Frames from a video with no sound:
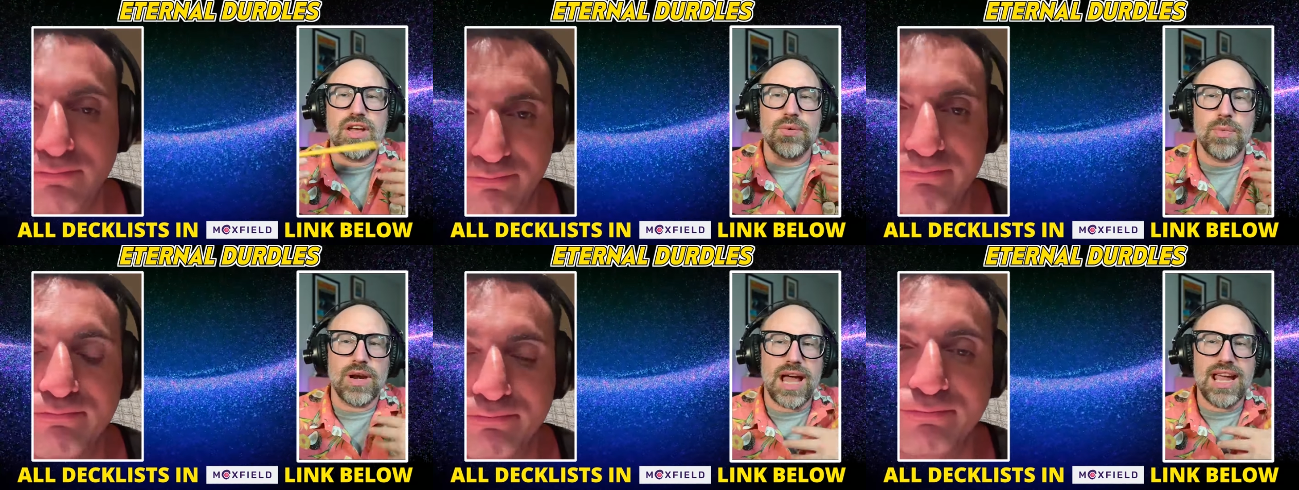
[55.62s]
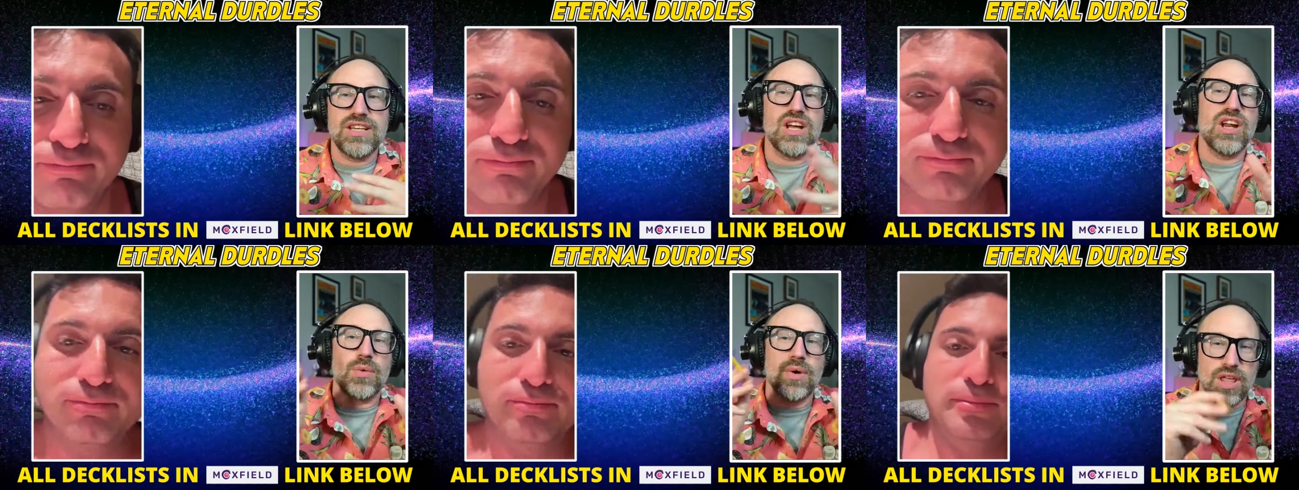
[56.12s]
Speaker 1: to tell them what I had
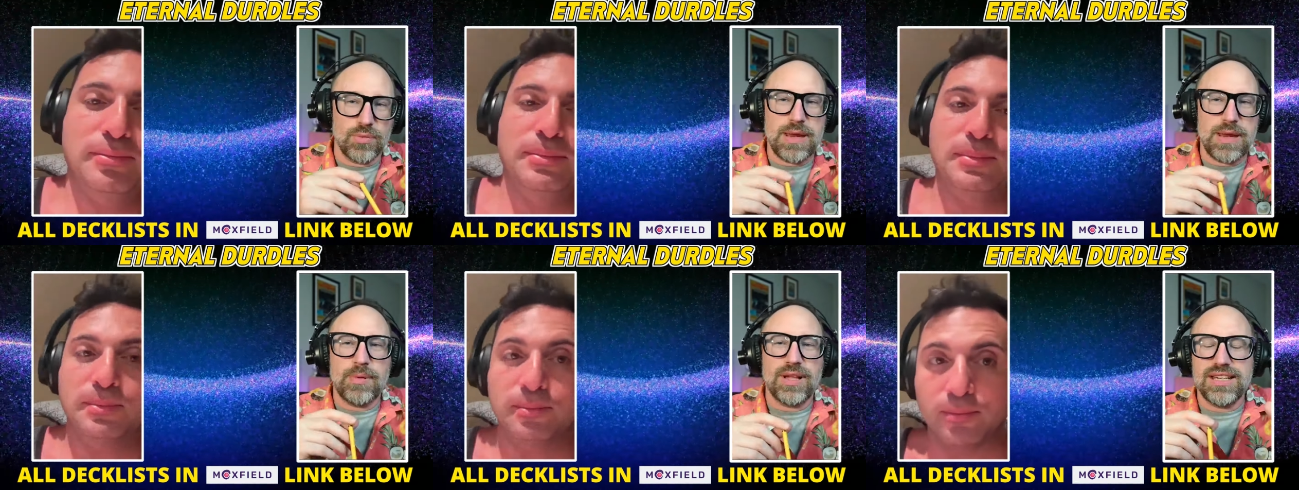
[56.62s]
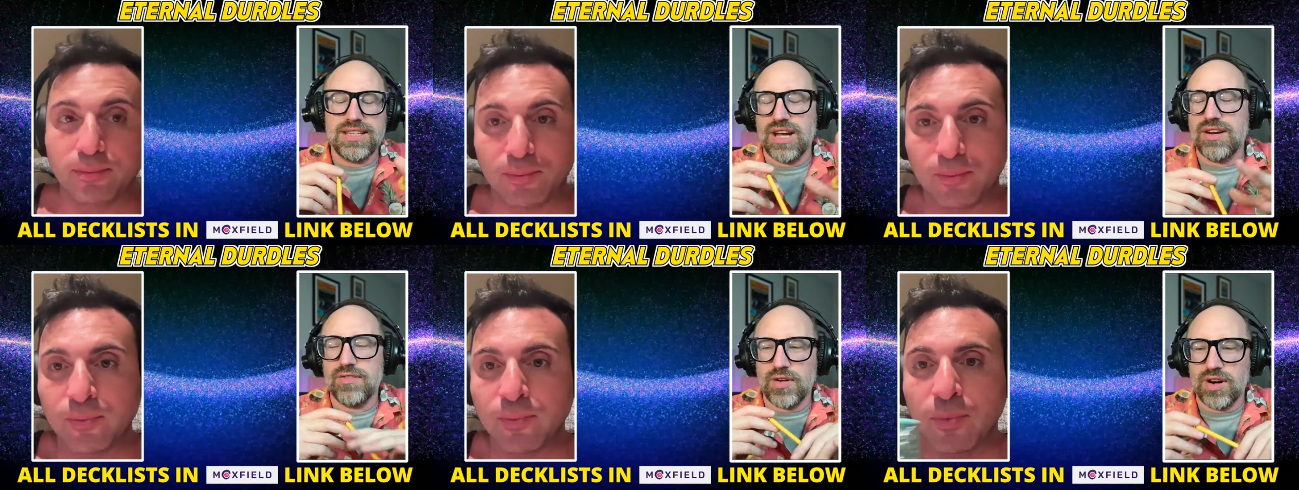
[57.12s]
done or what other people had
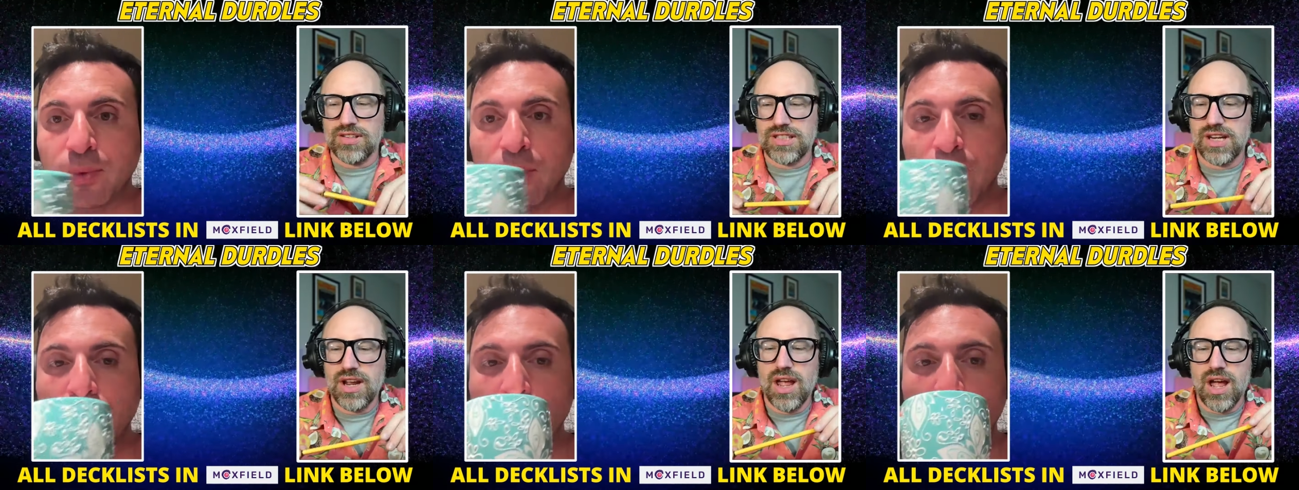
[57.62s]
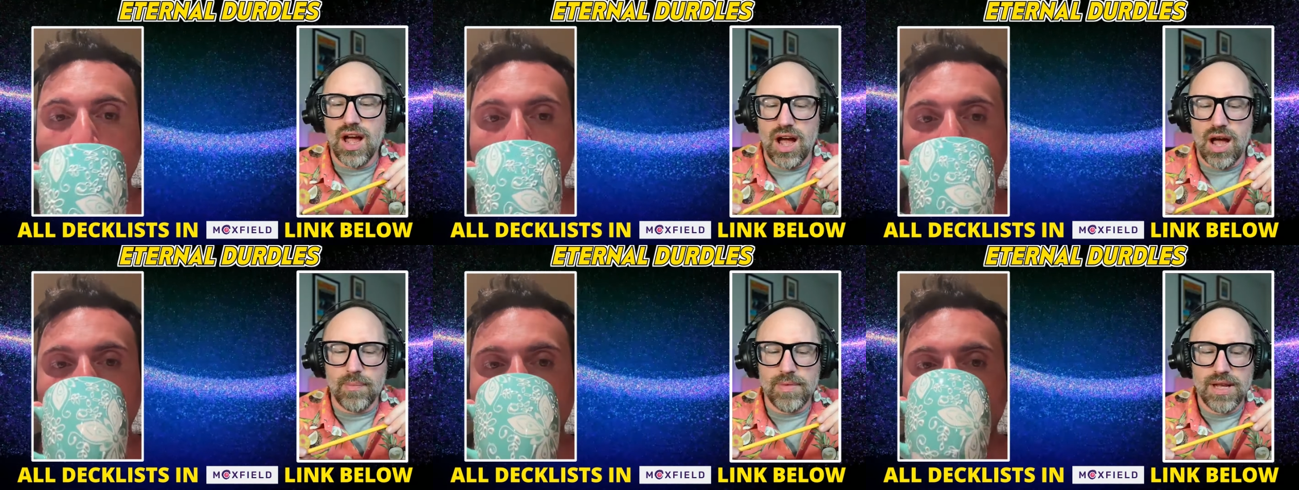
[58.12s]
done first.
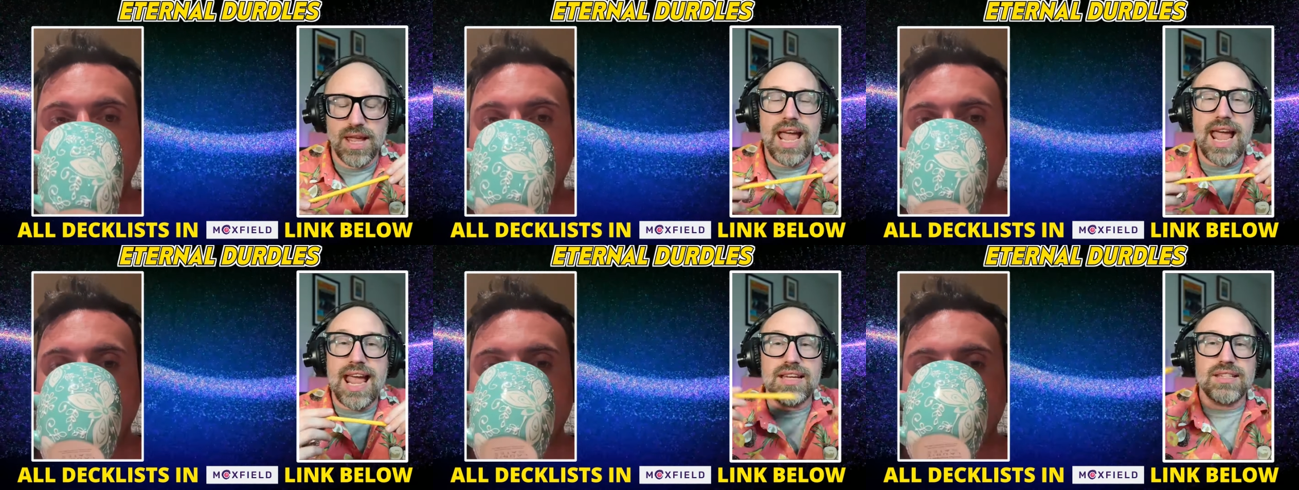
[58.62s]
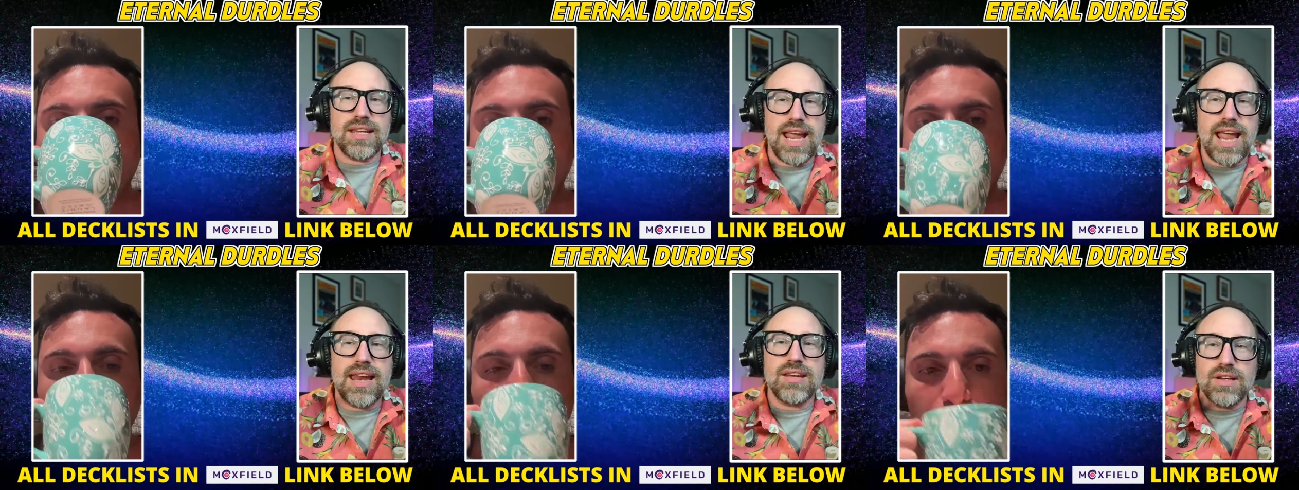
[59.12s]
Um, and
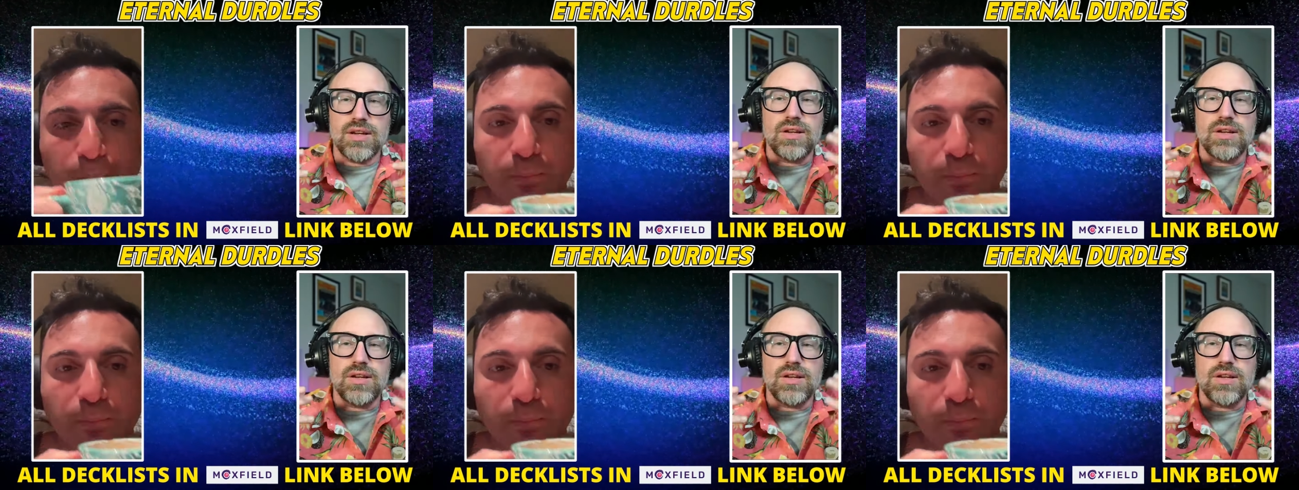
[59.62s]
and